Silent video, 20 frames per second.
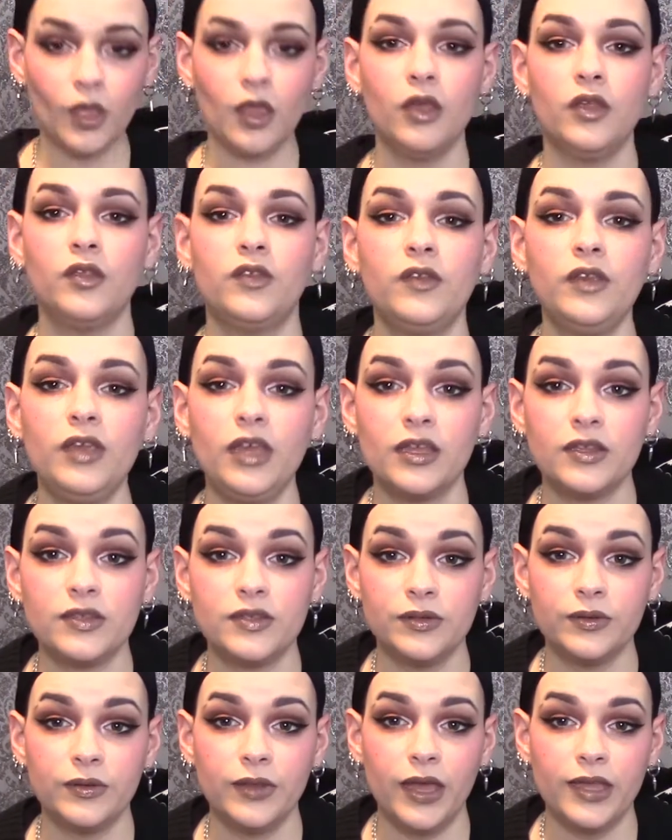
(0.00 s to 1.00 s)
So yeah,
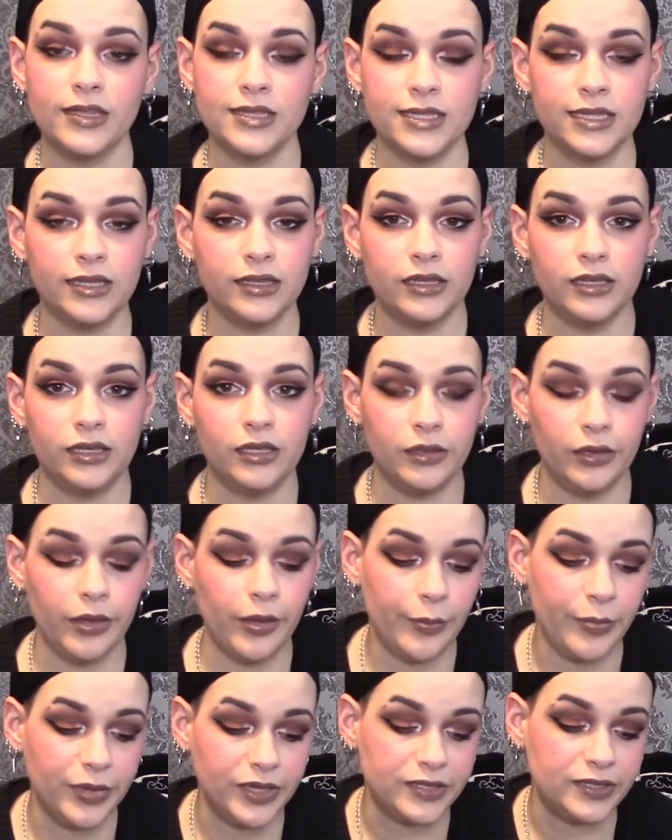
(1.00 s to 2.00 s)
so that's the
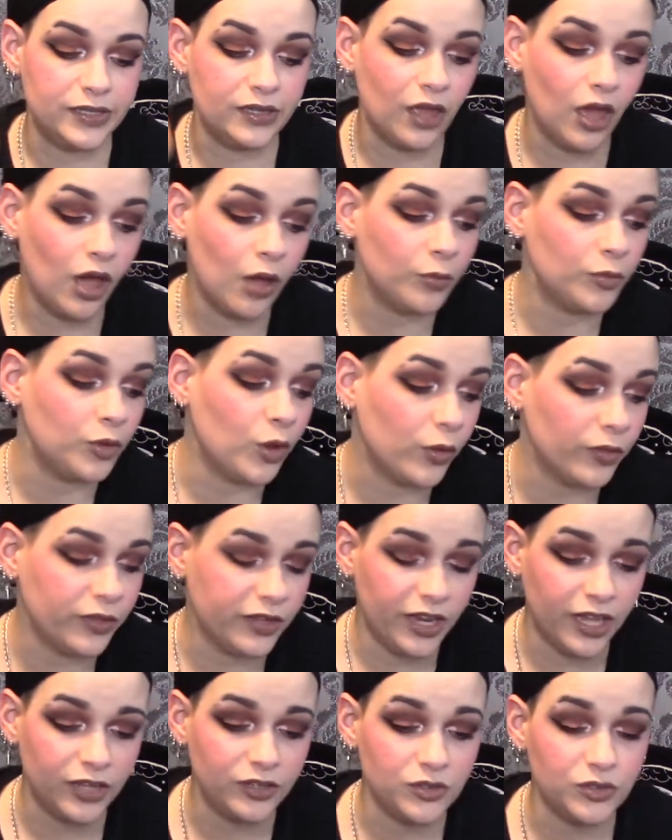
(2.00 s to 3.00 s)
basic up knot that
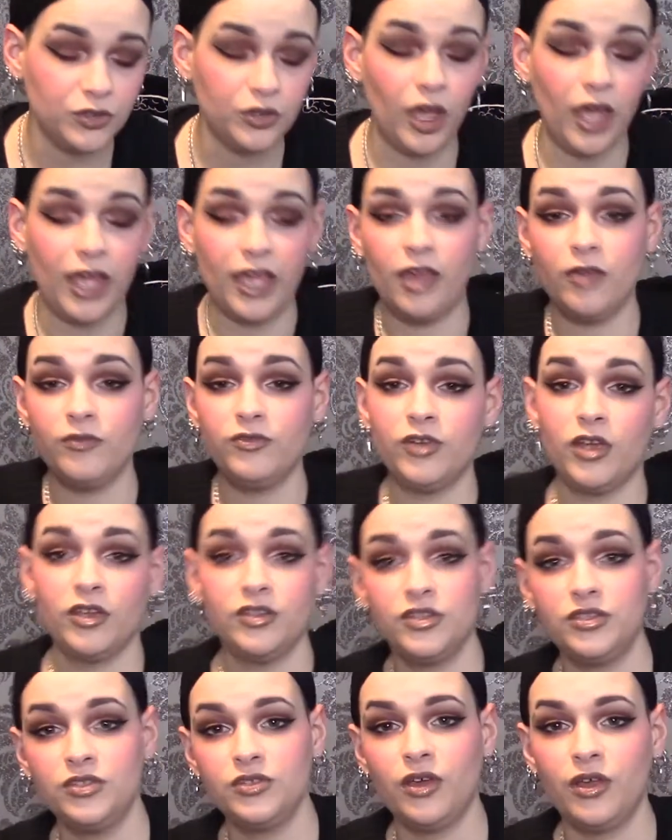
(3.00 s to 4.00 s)
I do. I have tried
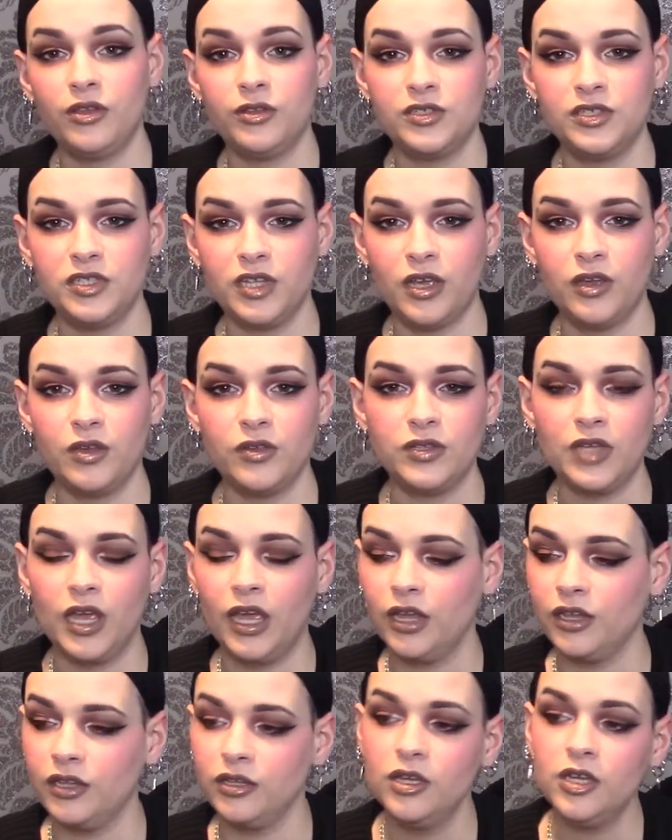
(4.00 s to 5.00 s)
to do other styles
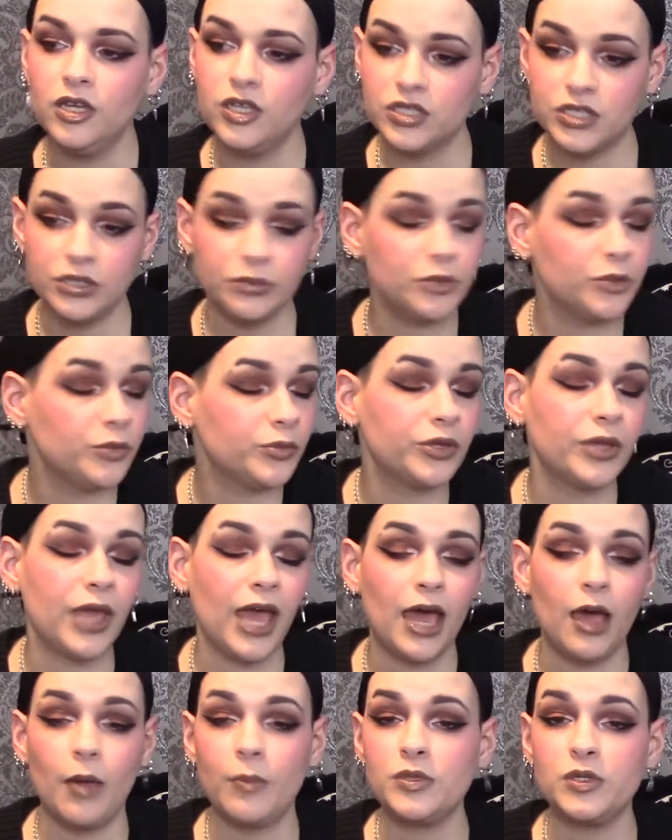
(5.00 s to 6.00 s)
and some of them look
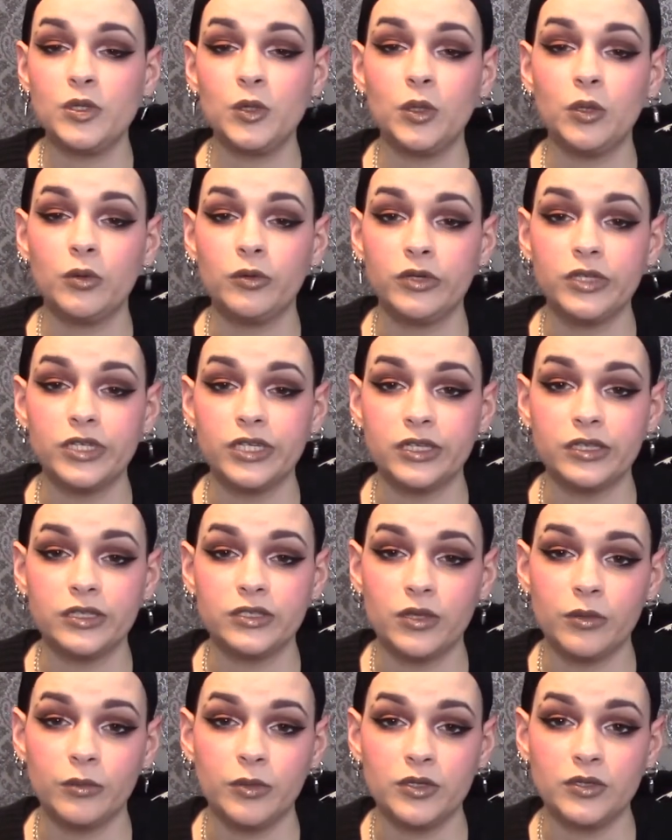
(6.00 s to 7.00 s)
absolutely ridiculous
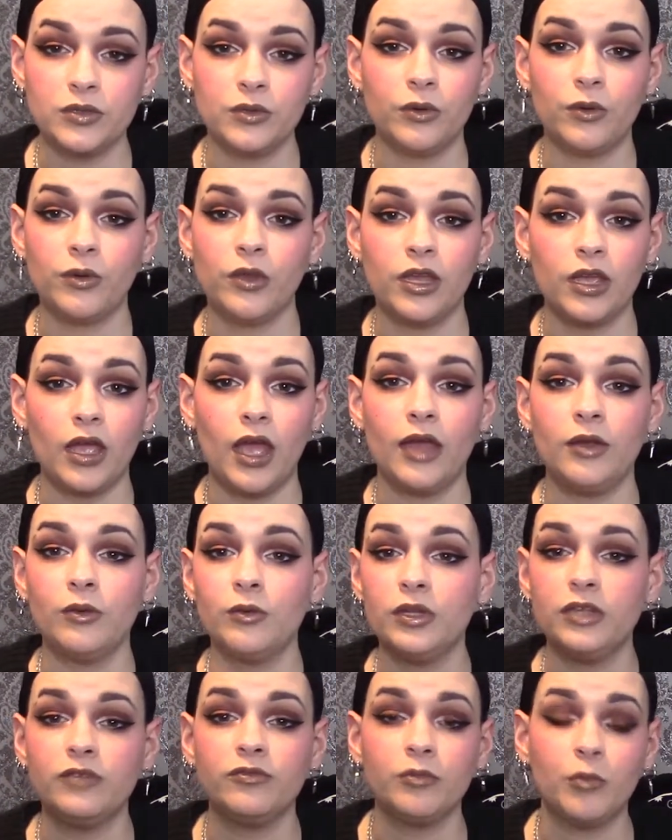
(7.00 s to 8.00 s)
on me, so like I don't
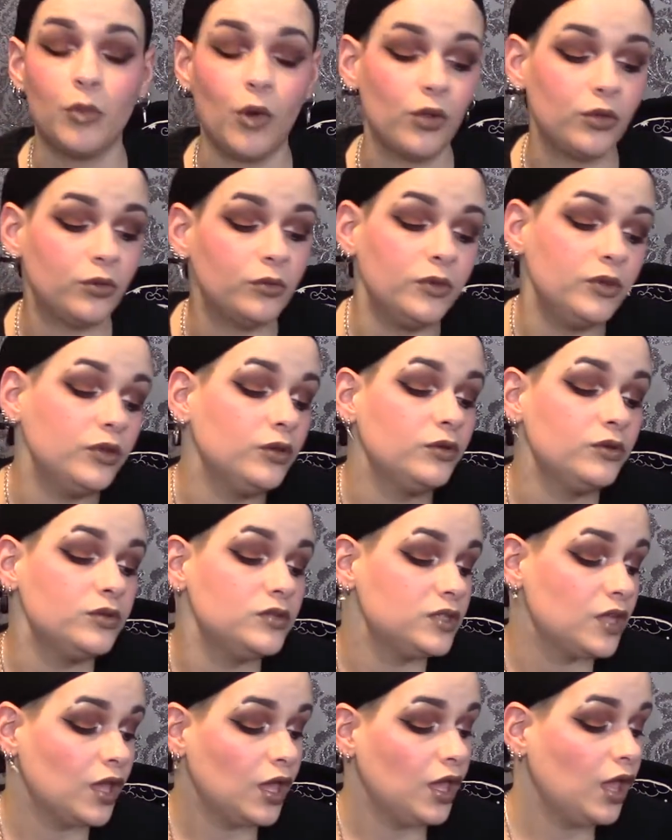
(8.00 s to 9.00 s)
even bother with those.
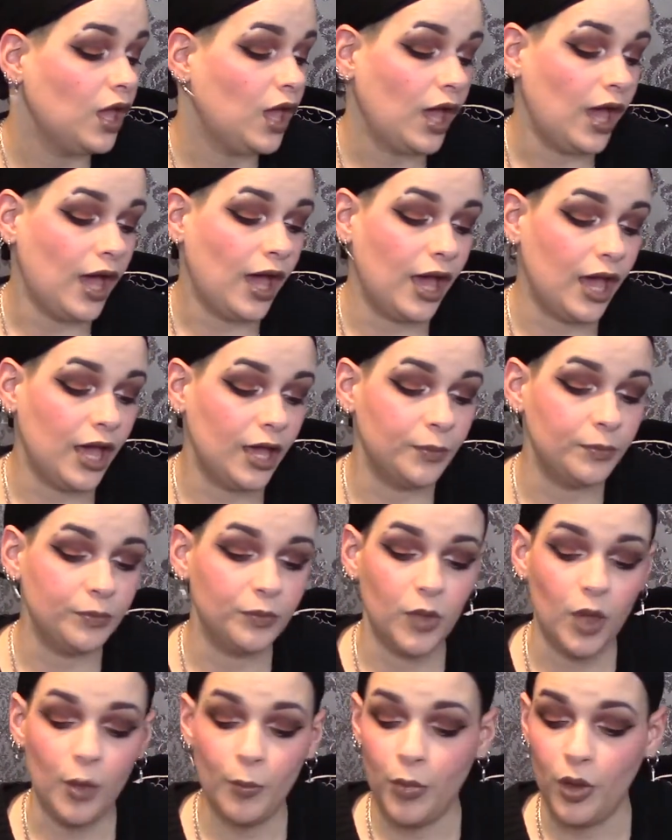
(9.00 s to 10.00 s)

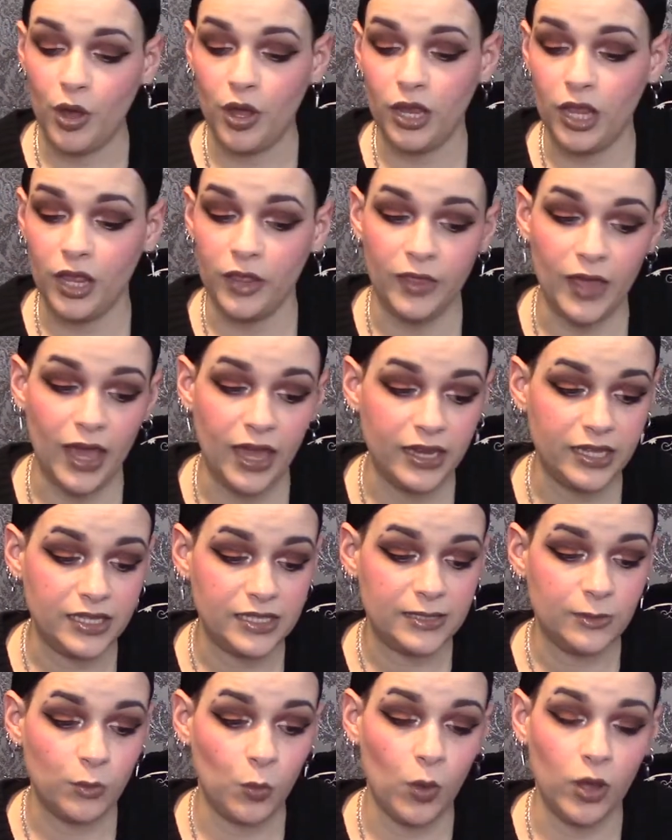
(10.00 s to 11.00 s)
But that is
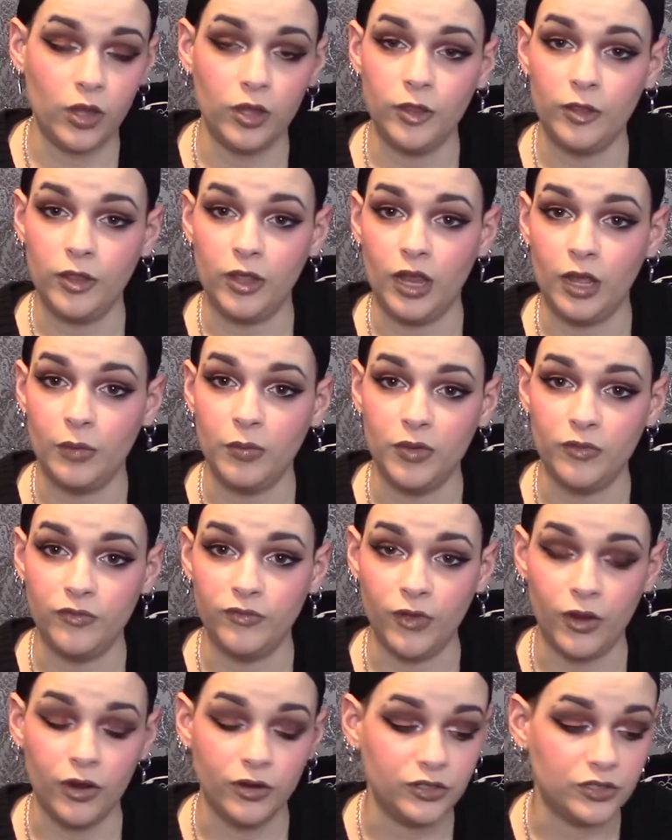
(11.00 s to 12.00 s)
the one that I
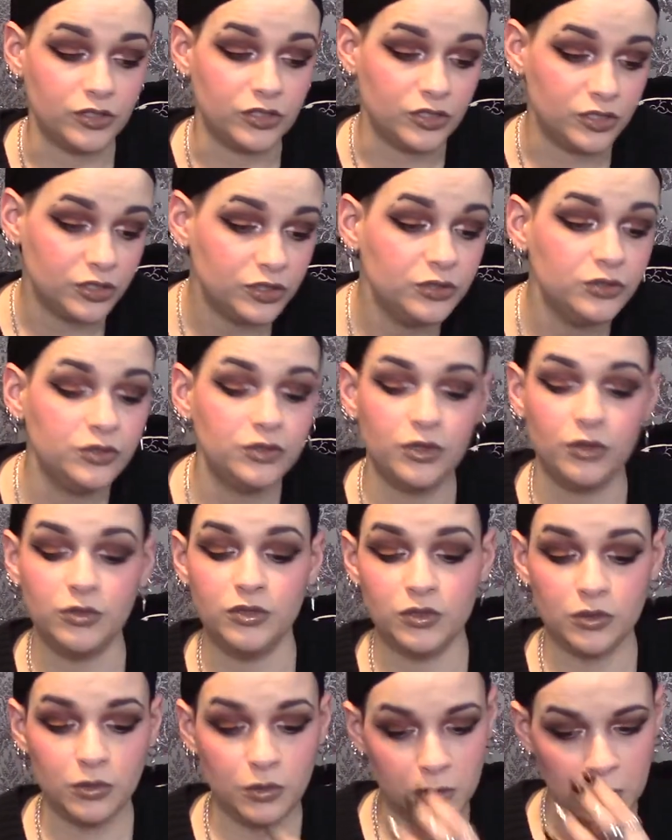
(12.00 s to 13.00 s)
prefer to do. So I'm just
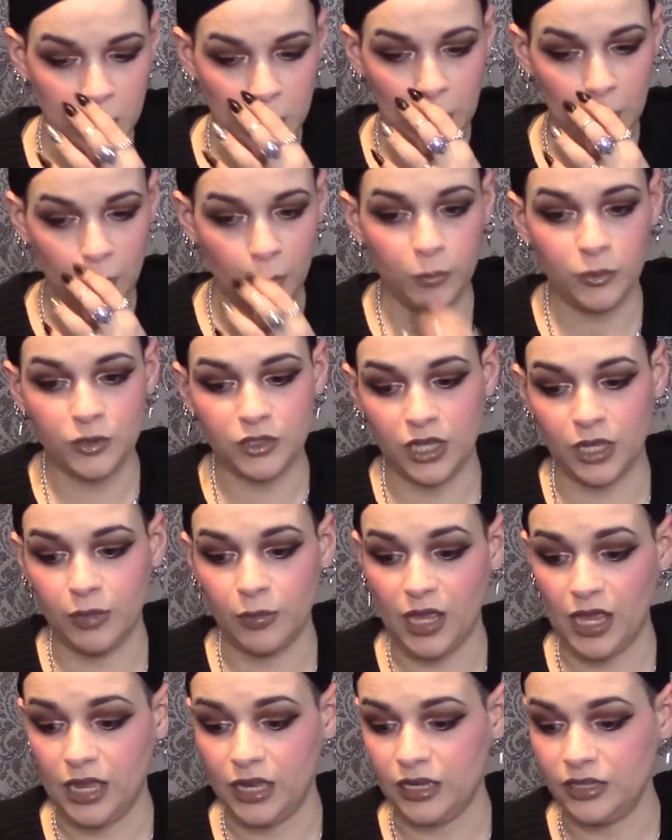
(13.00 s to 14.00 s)
going to show you one more time
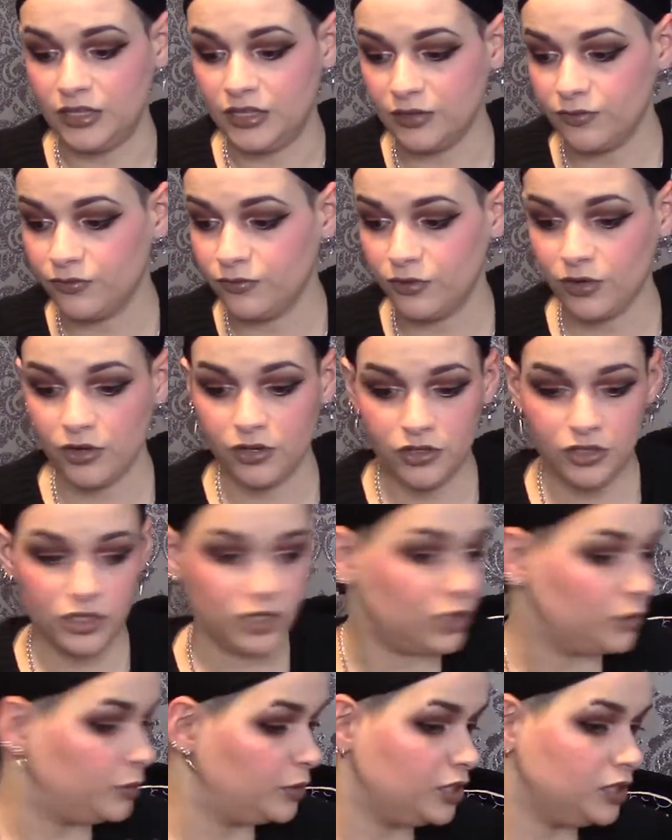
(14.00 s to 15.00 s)
in a different
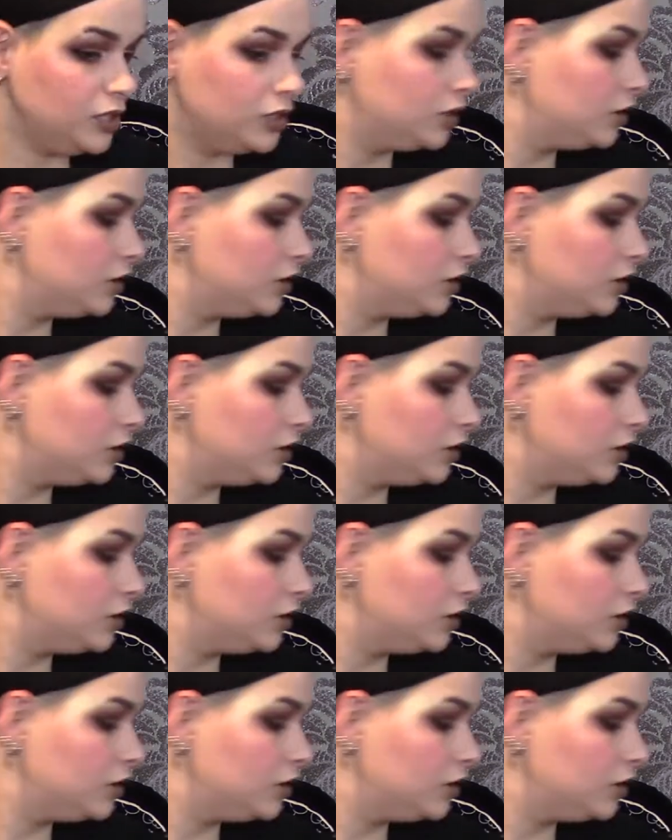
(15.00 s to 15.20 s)
turban.